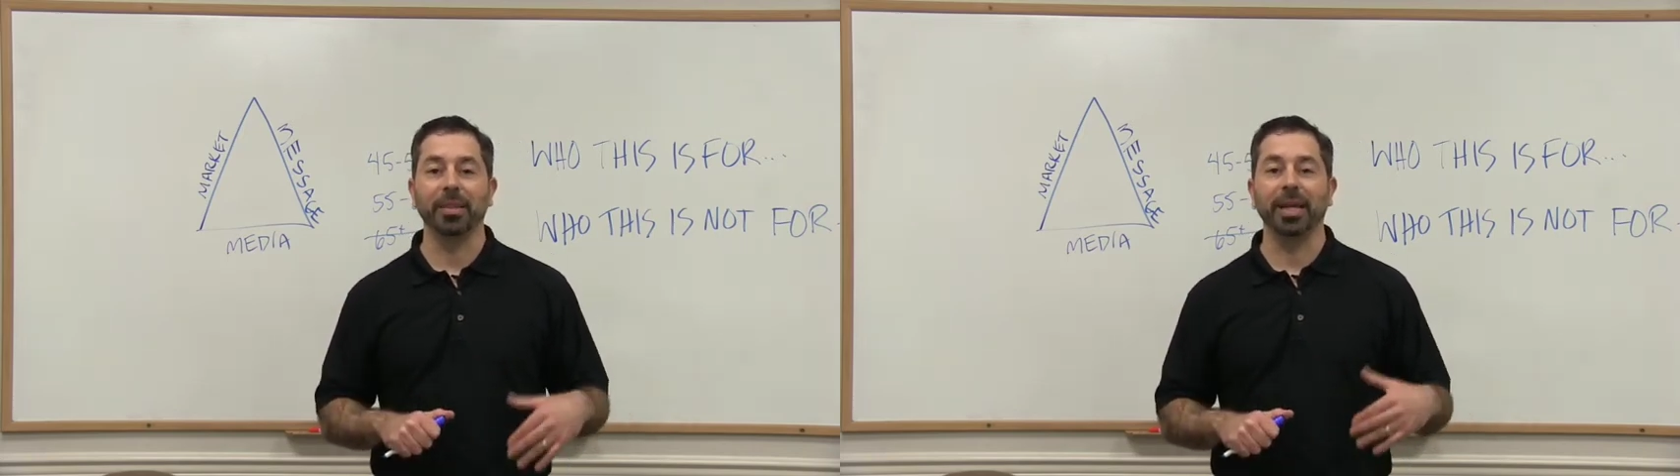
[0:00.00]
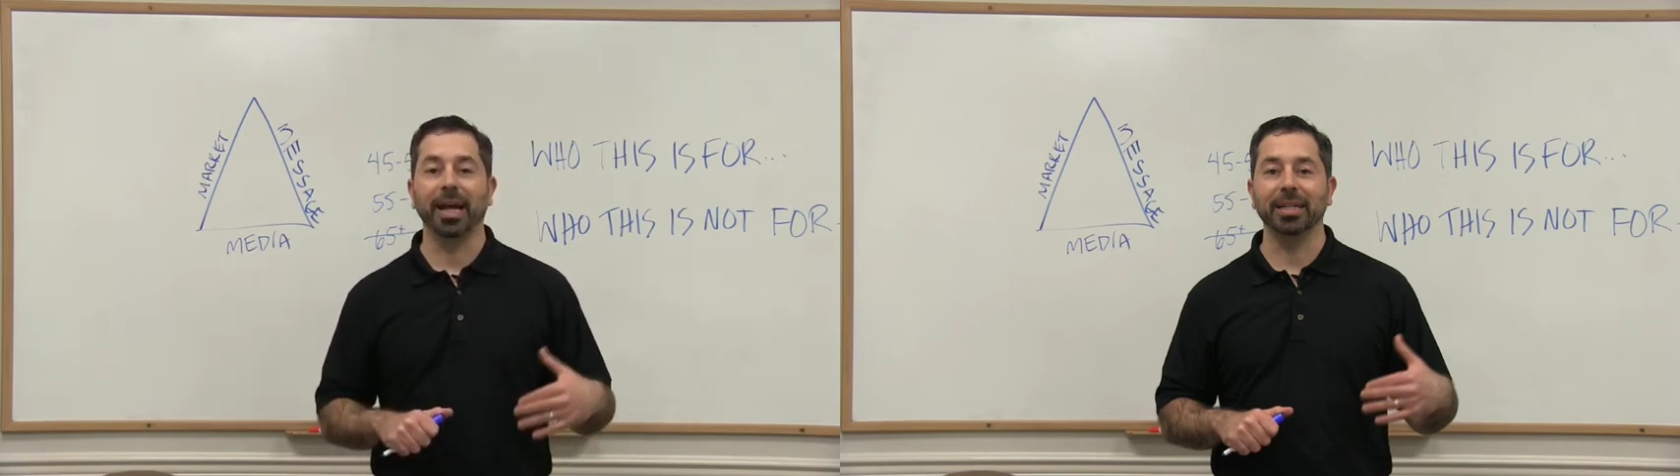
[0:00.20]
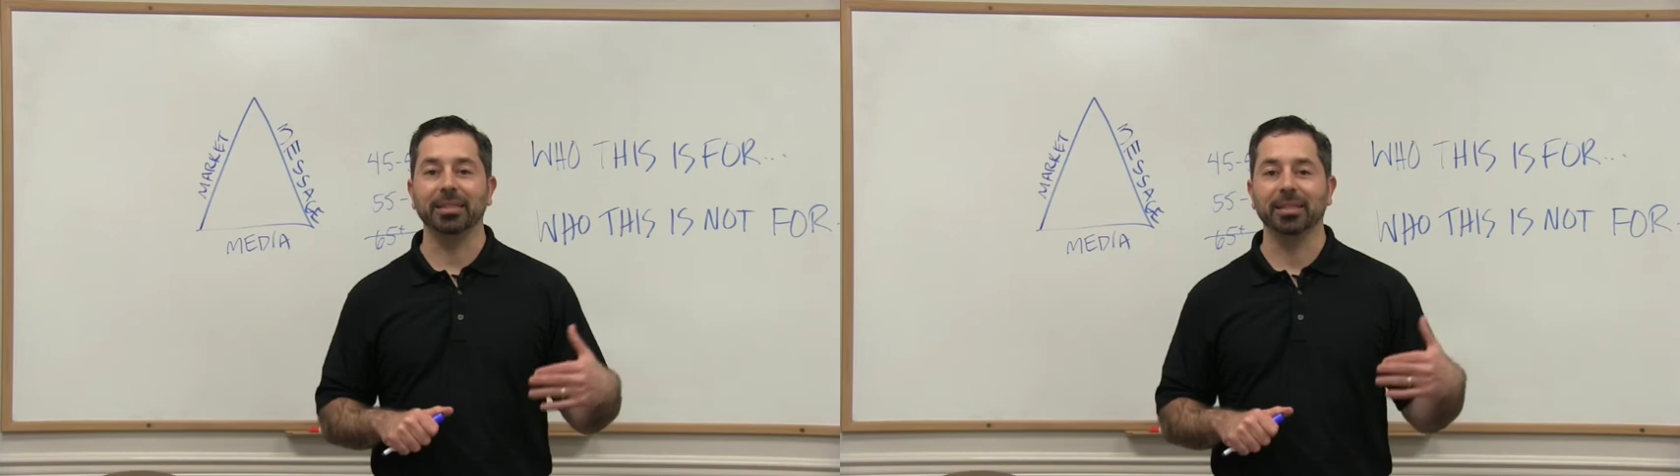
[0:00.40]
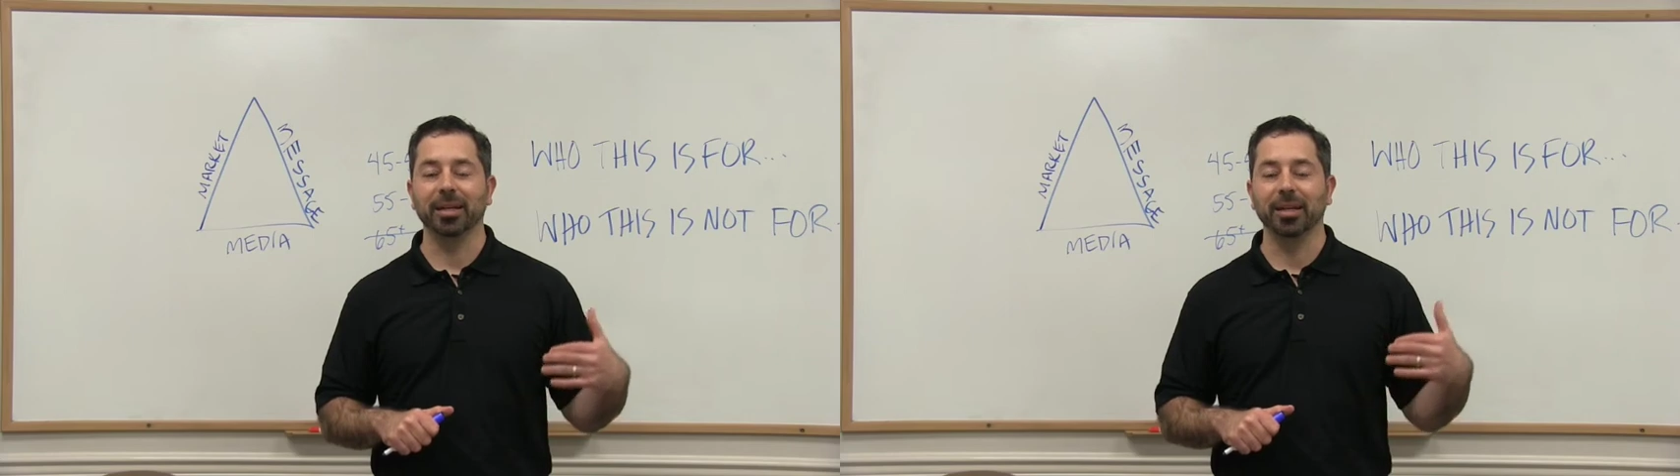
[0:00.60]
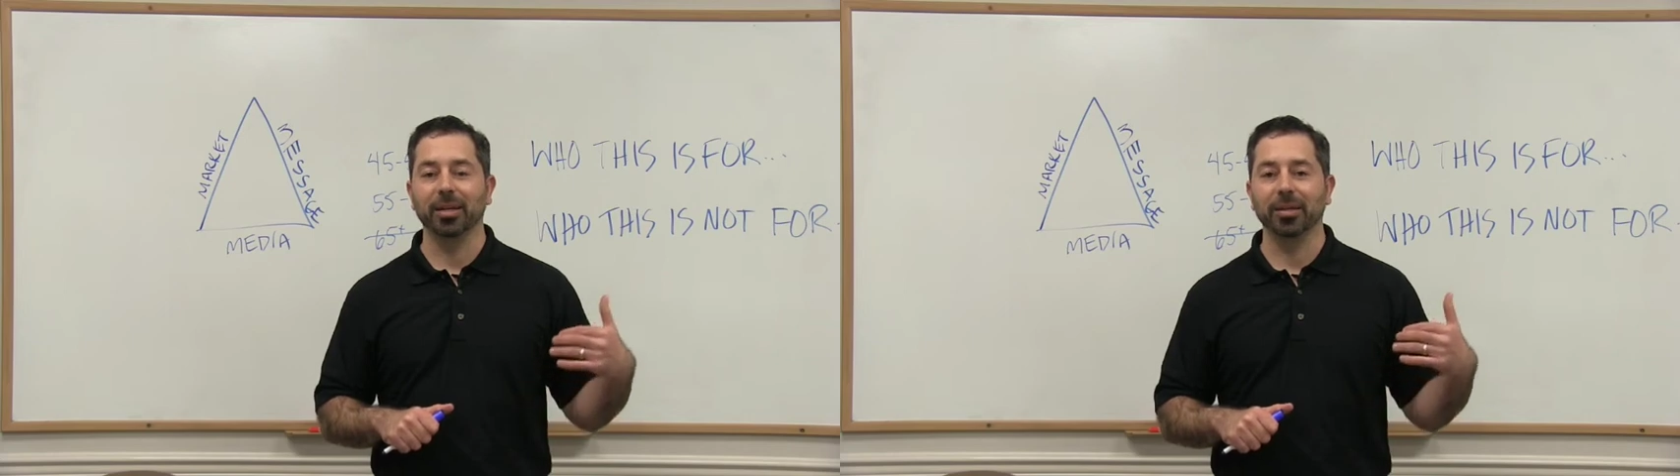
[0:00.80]
that
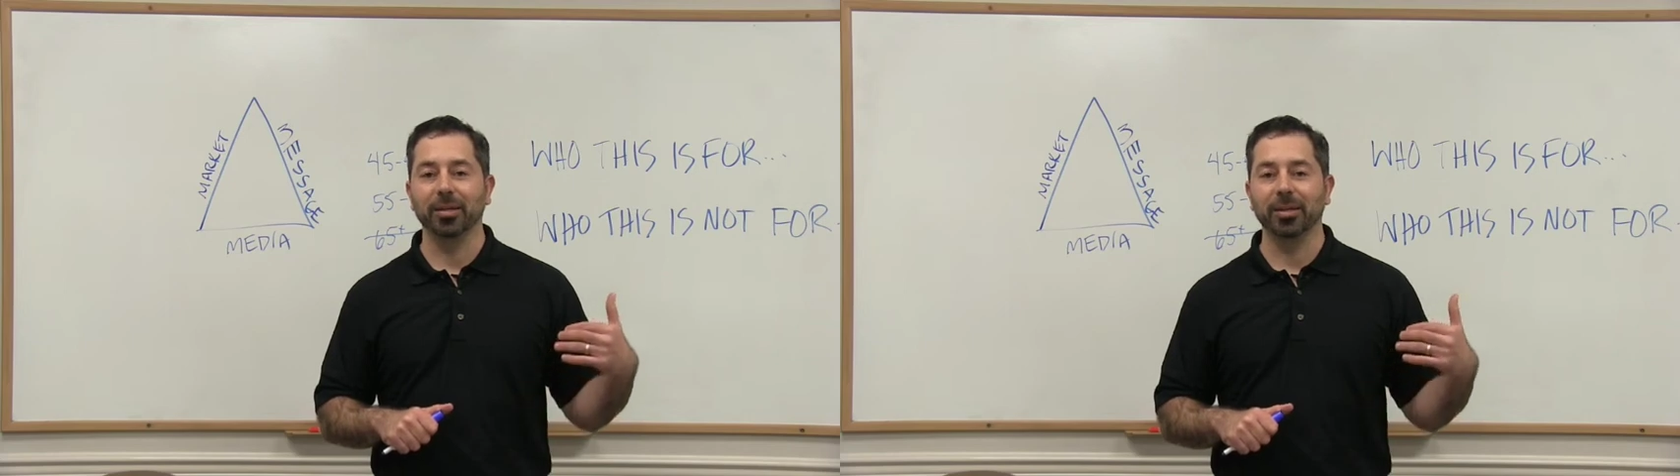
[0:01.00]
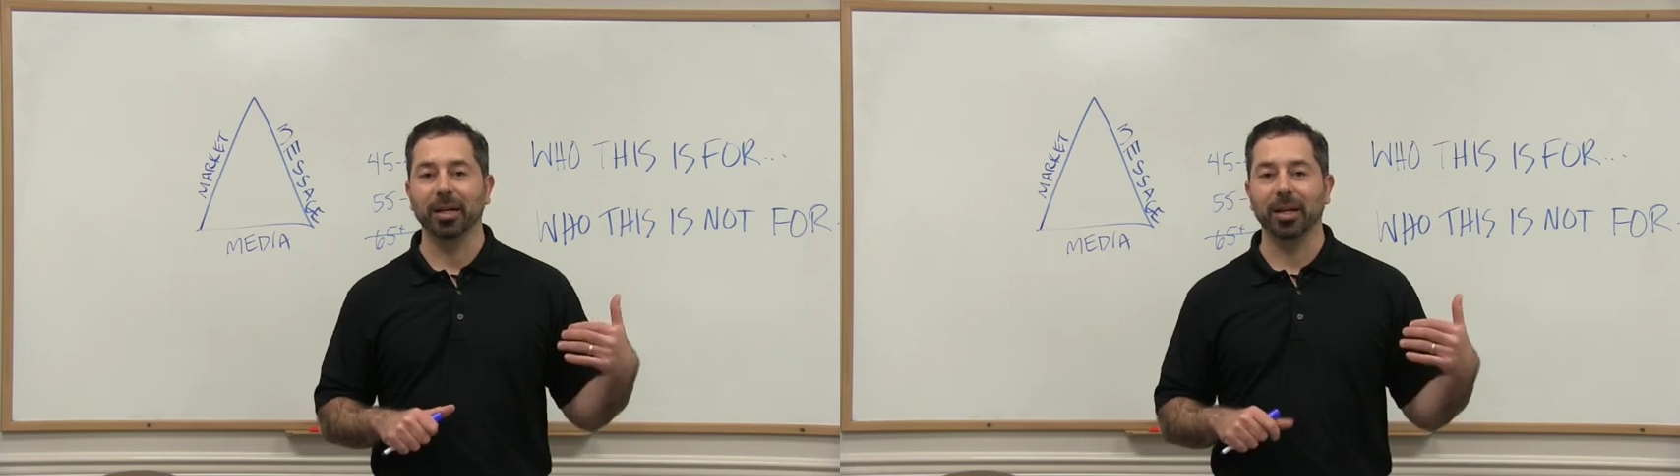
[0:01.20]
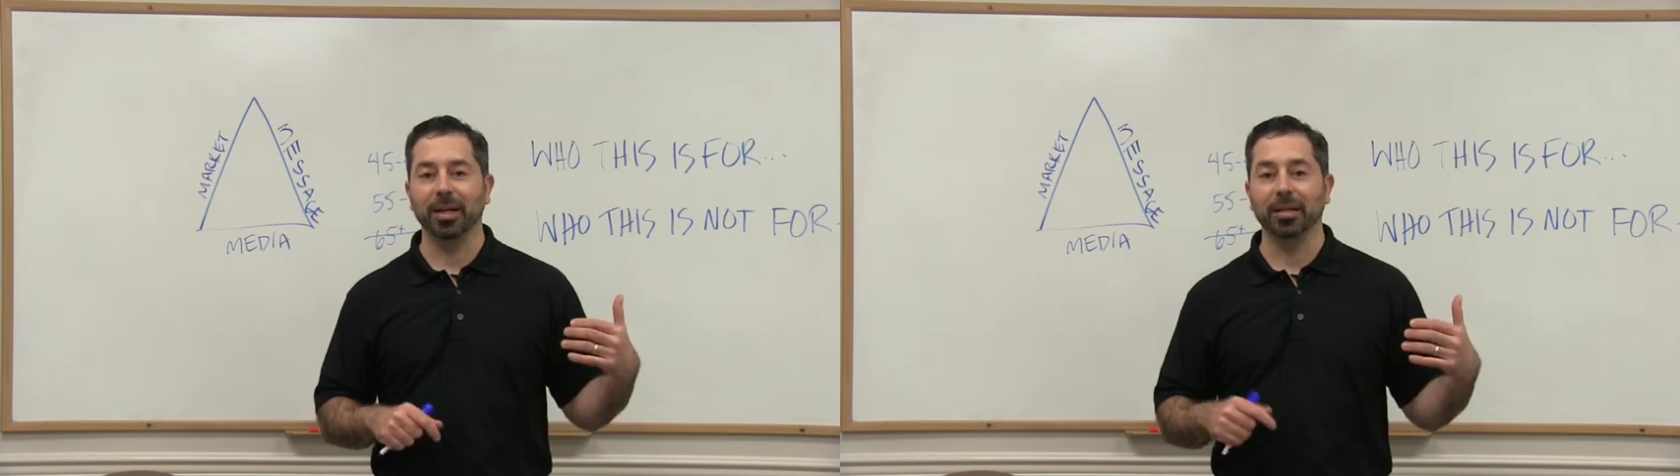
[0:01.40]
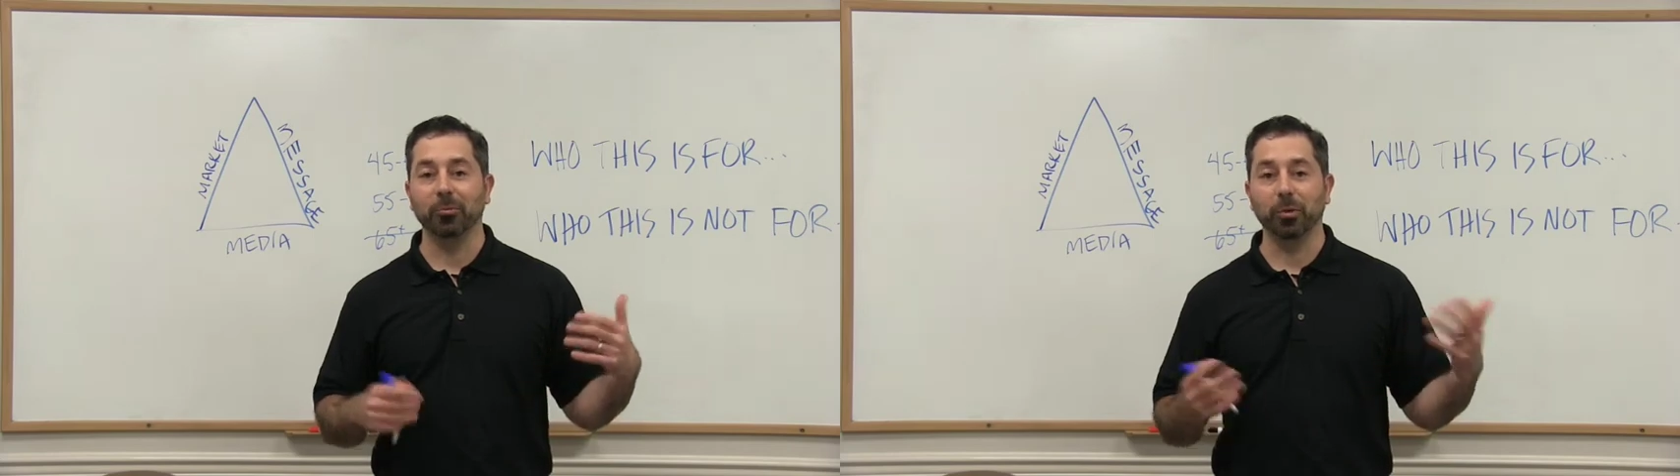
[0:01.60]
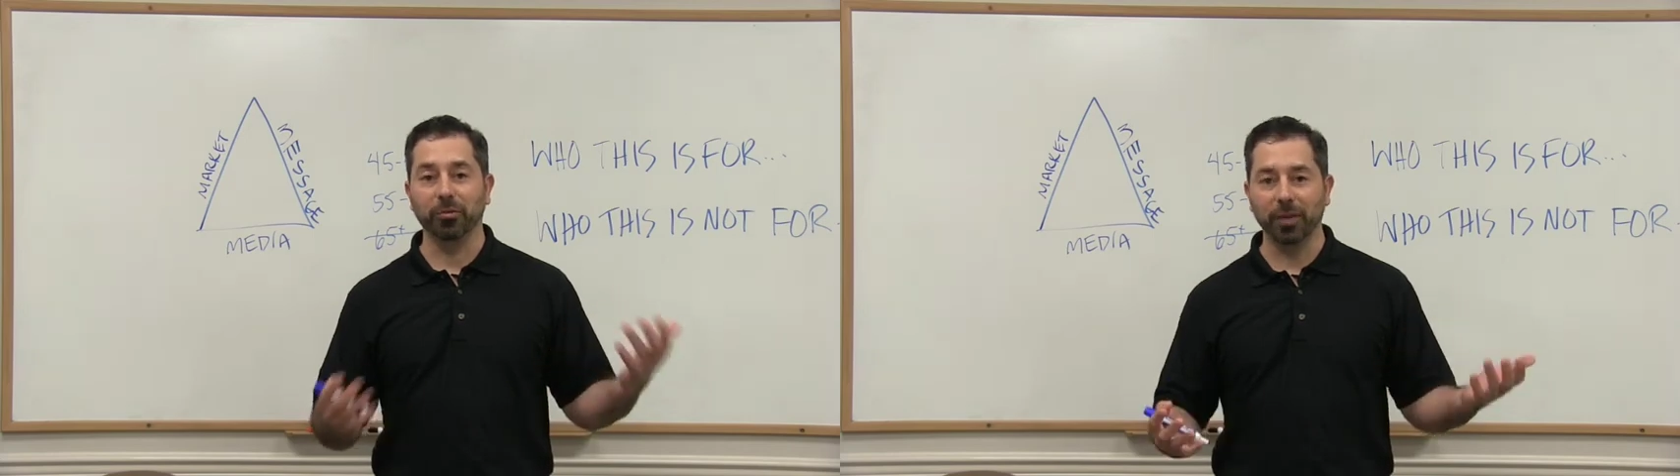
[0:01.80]

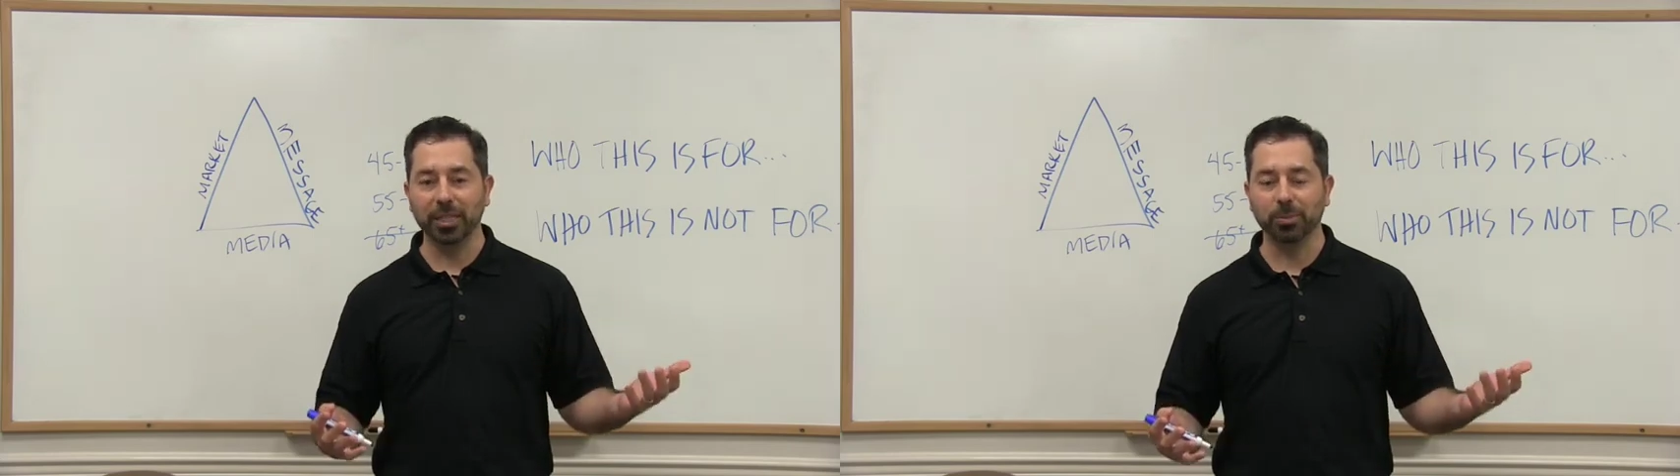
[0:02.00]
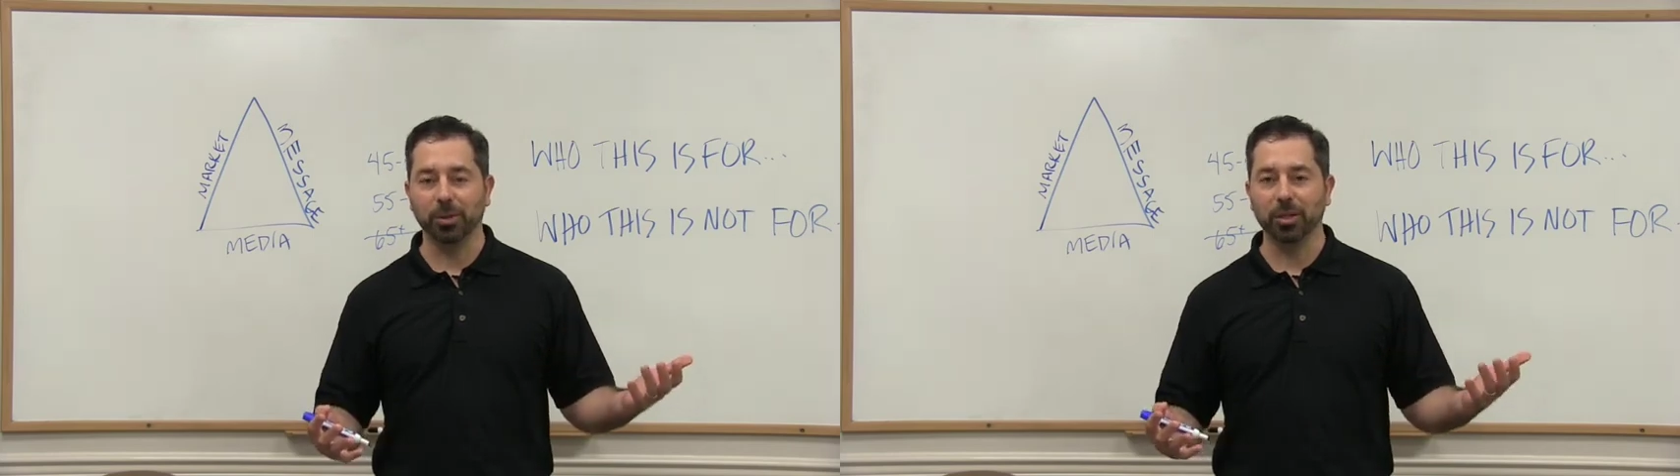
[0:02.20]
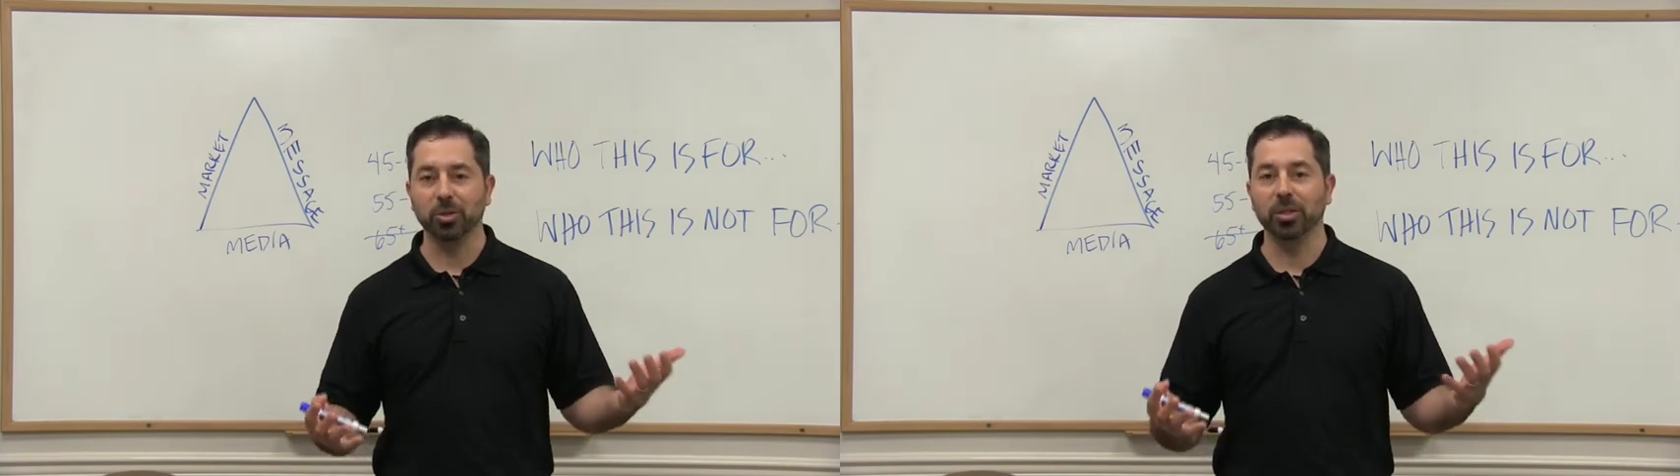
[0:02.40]
with Facebook,